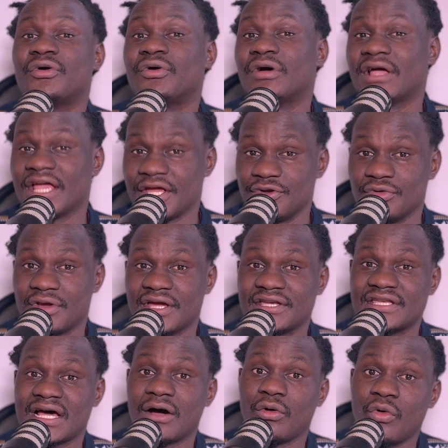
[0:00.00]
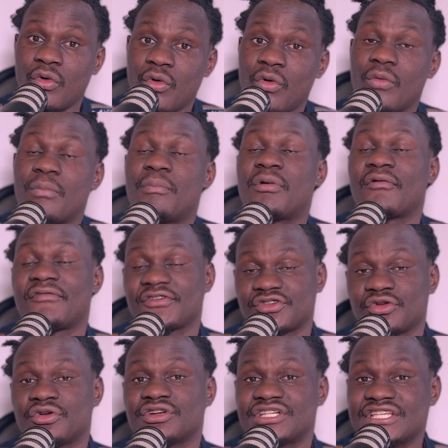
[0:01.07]
educator or
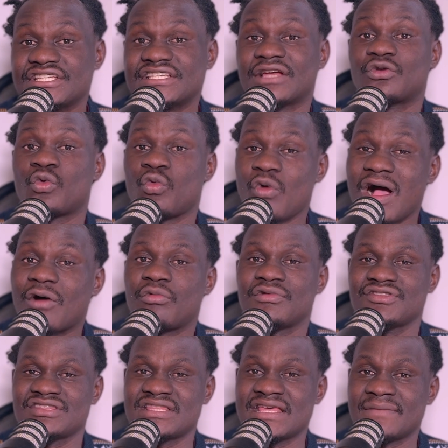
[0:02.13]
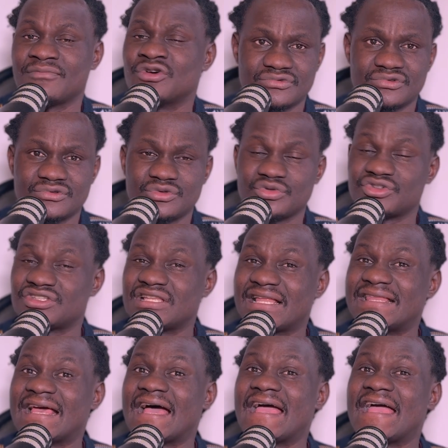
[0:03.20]
professional teacher to work with them to see that they
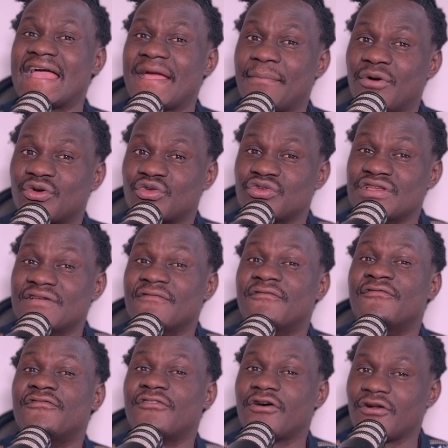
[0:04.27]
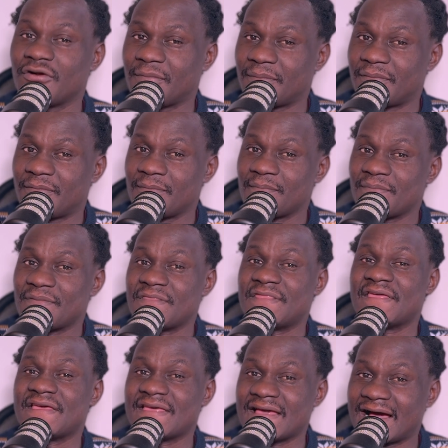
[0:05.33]
are able to develop
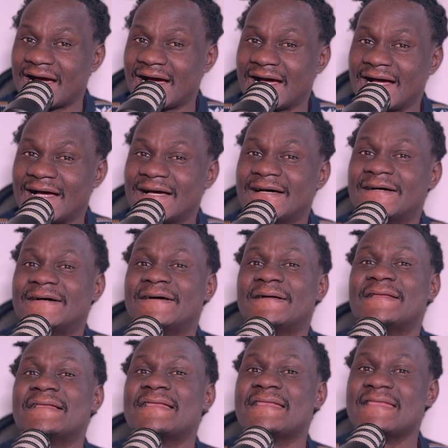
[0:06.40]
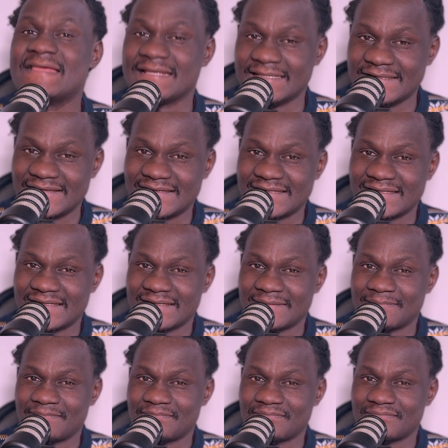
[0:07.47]
their needs,
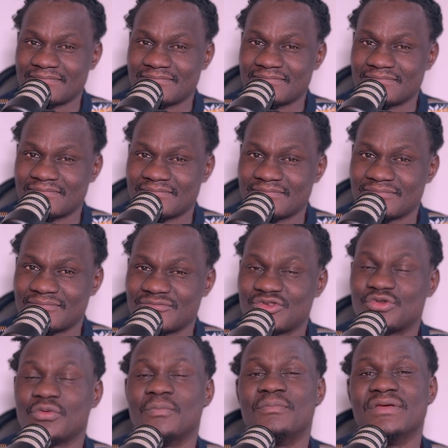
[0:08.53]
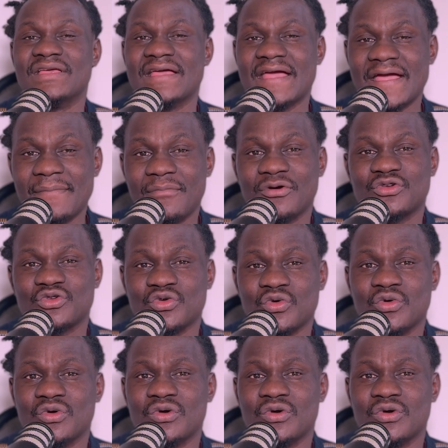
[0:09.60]
to be able to